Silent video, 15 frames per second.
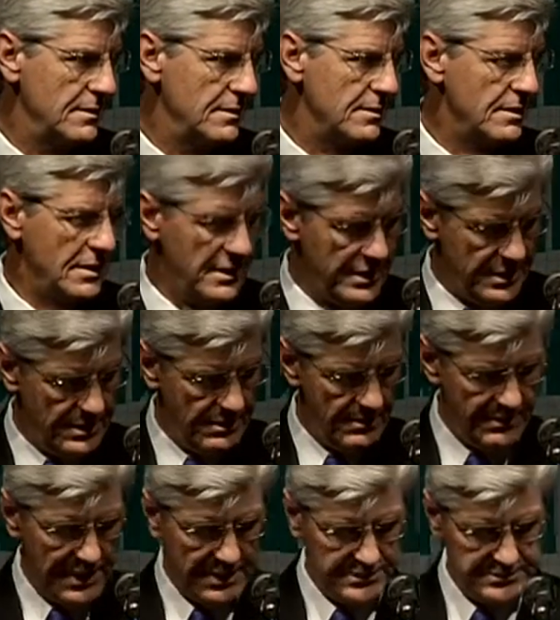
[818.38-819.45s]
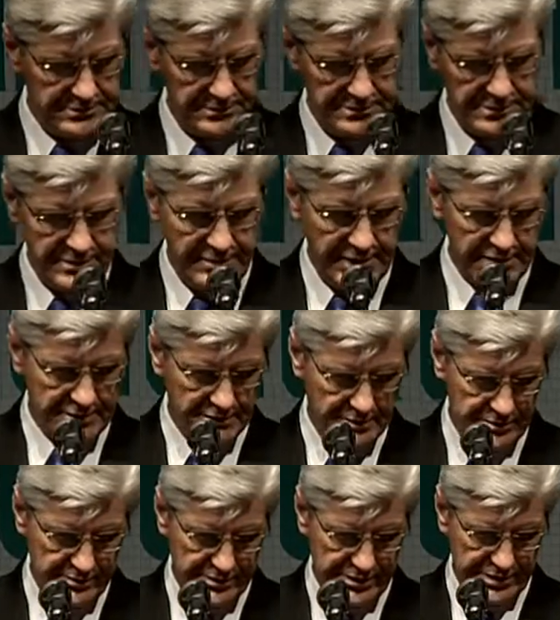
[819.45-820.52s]
You're going to hear about the medical
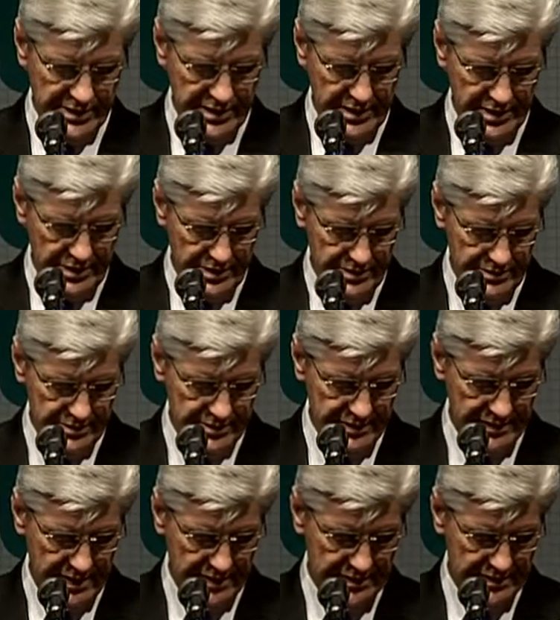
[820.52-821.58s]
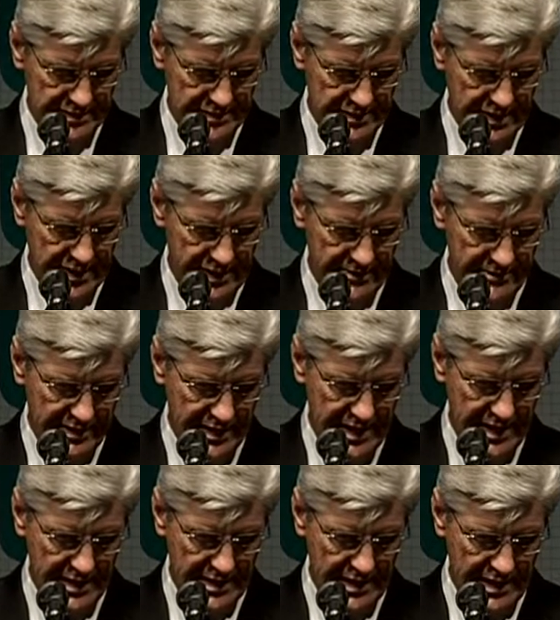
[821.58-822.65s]
city at Houston, Texas, and how it
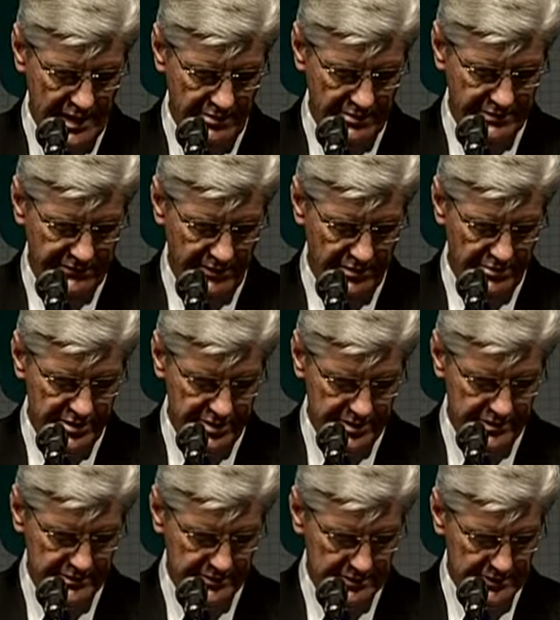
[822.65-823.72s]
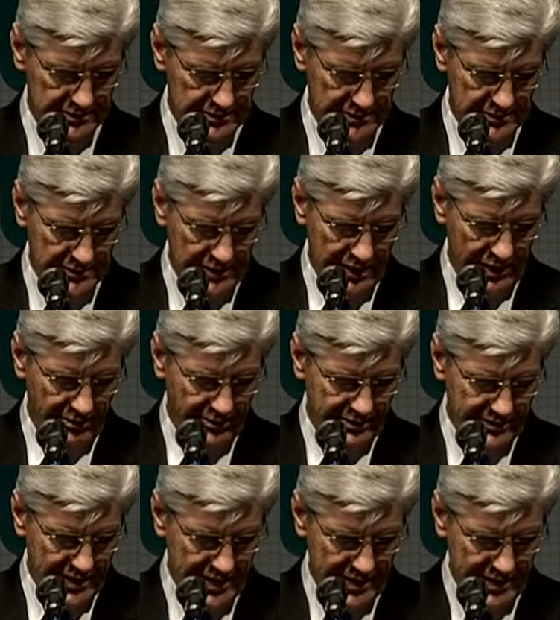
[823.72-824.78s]
began and how it's flourishing. I want to
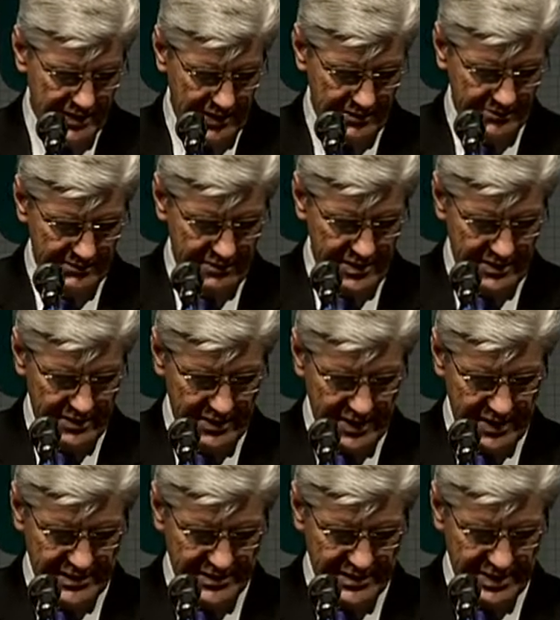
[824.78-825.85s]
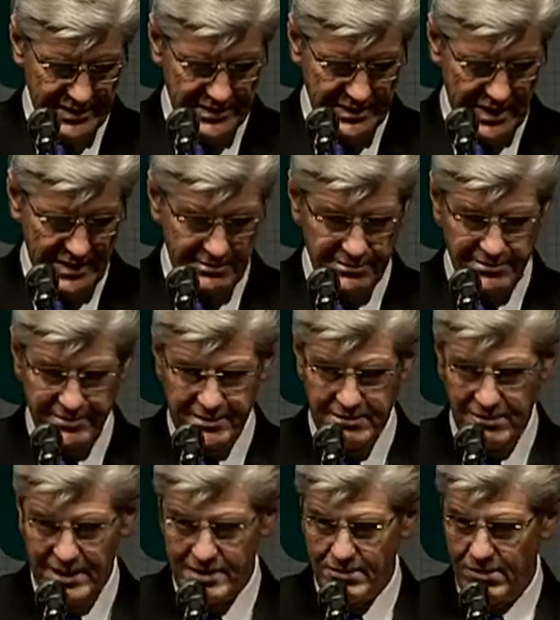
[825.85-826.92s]
thank our great United States Congressman
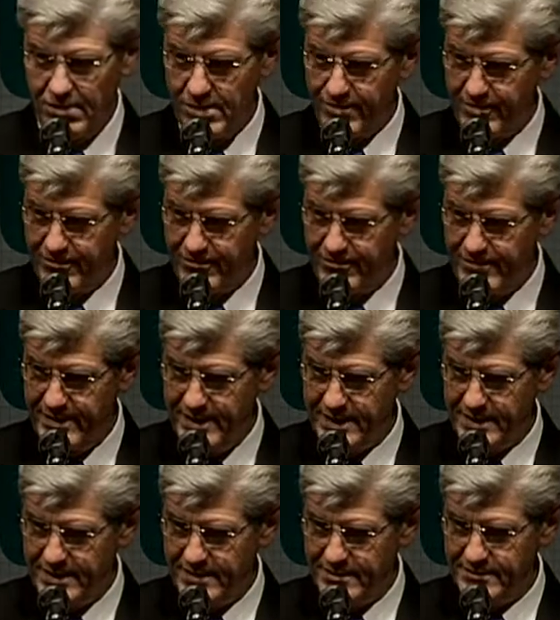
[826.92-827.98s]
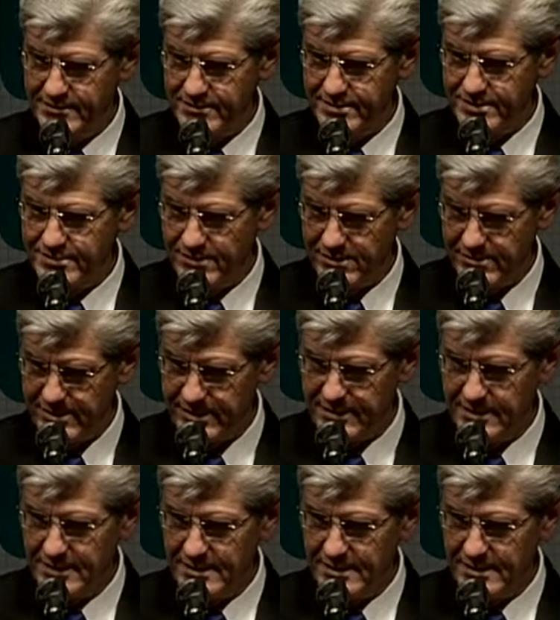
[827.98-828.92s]
Greg Harper for being here this morning.